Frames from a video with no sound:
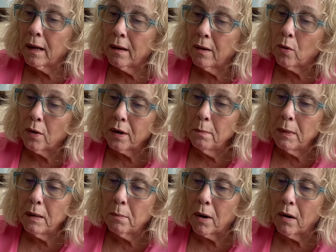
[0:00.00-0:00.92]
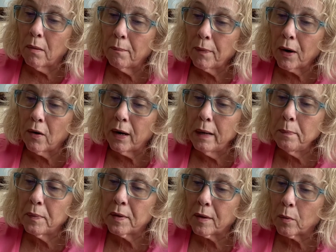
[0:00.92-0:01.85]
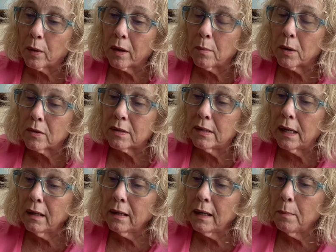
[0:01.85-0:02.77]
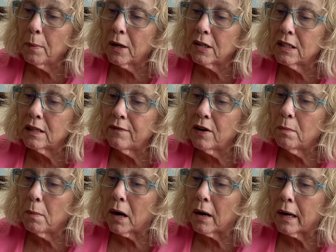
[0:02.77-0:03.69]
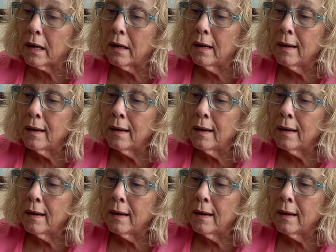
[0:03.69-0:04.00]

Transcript: Oregon mint balm. Our lips are one of the most delicate parts of our body